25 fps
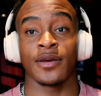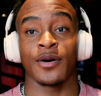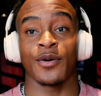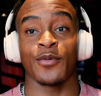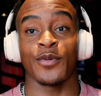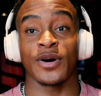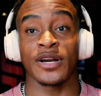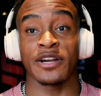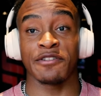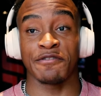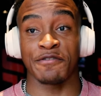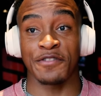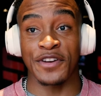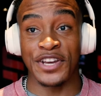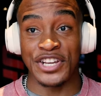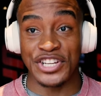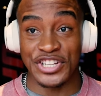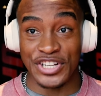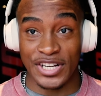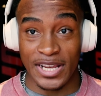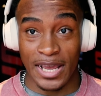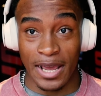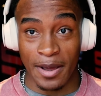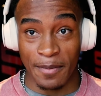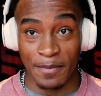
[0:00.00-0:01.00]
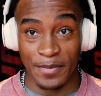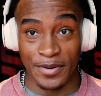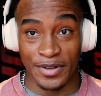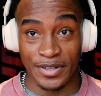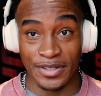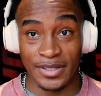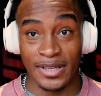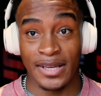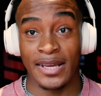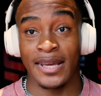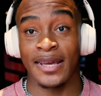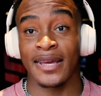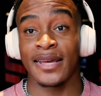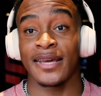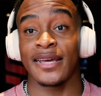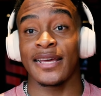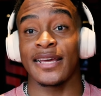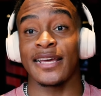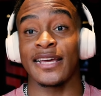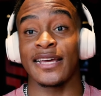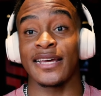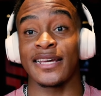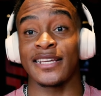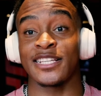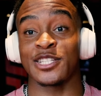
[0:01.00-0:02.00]
What eventually happened
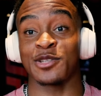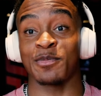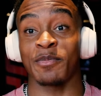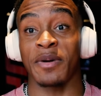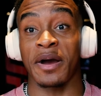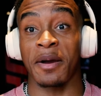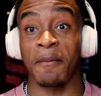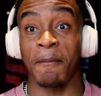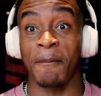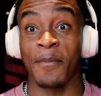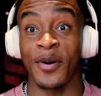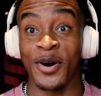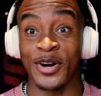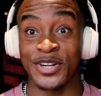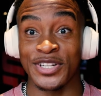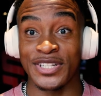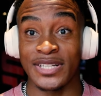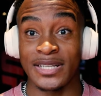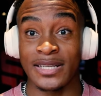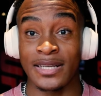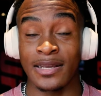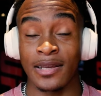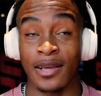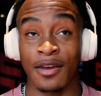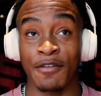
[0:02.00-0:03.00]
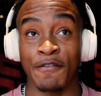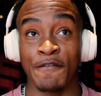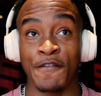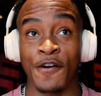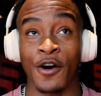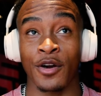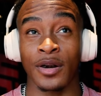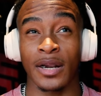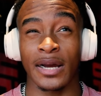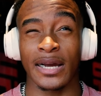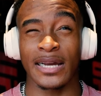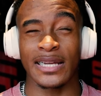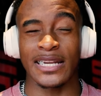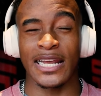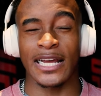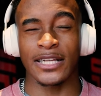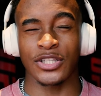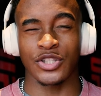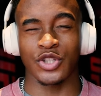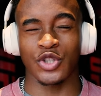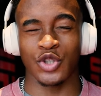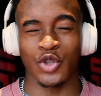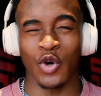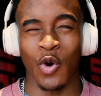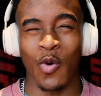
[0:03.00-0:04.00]
is my body felt like it had
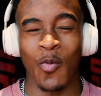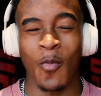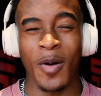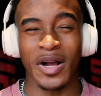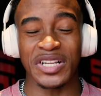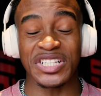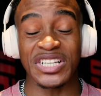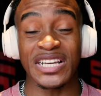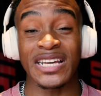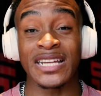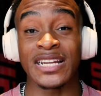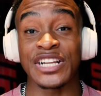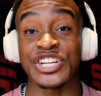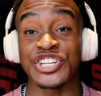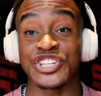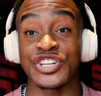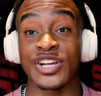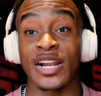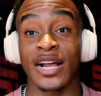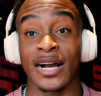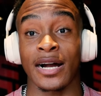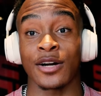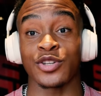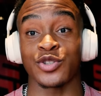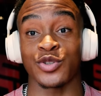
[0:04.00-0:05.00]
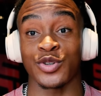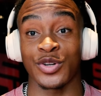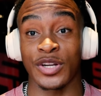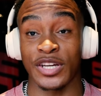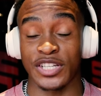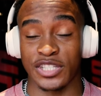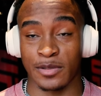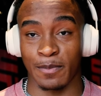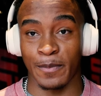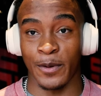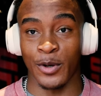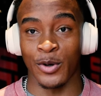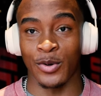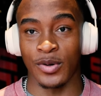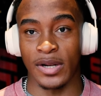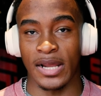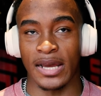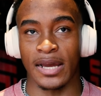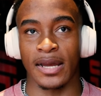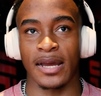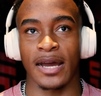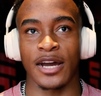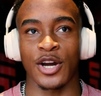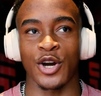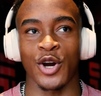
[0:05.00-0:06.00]
so much energy, like I was gonna explode,
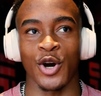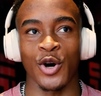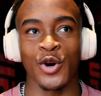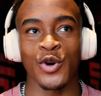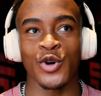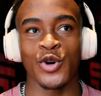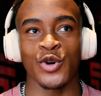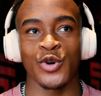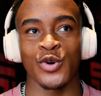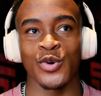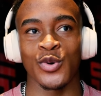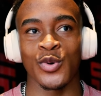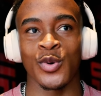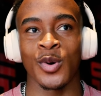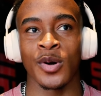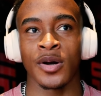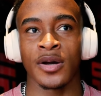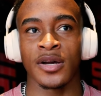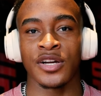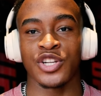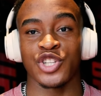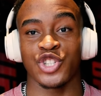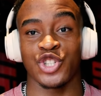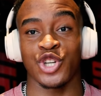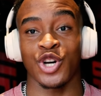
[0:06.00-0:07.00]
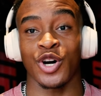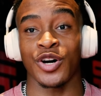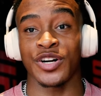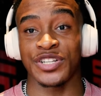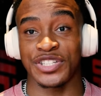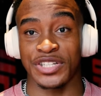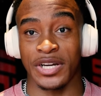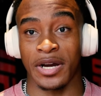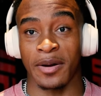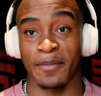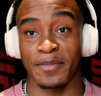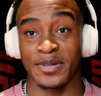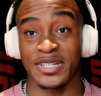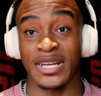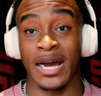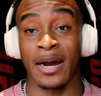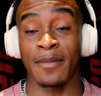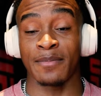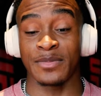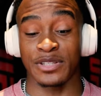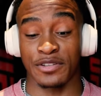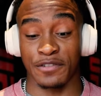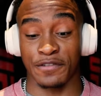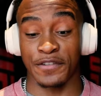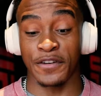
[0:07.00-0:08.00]
like a Goku charge up
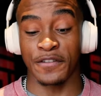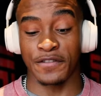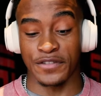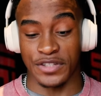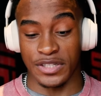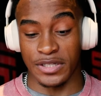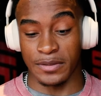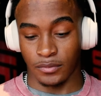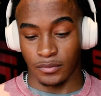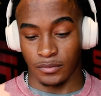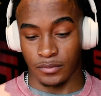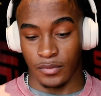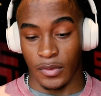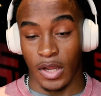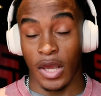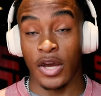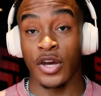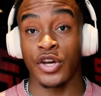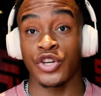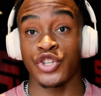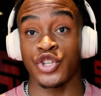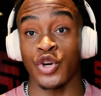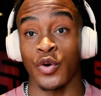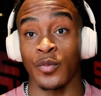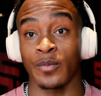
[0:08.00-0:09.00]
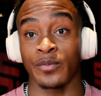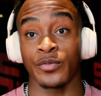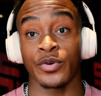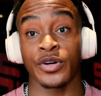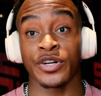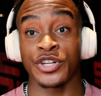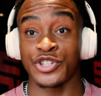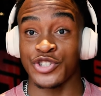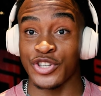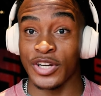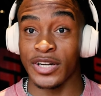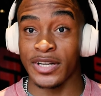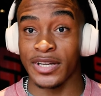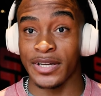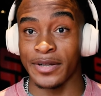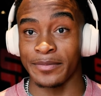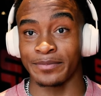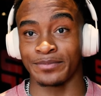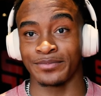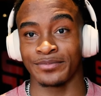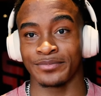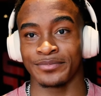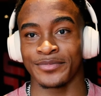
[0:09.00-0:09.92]
times 50. So we're gonna try it again.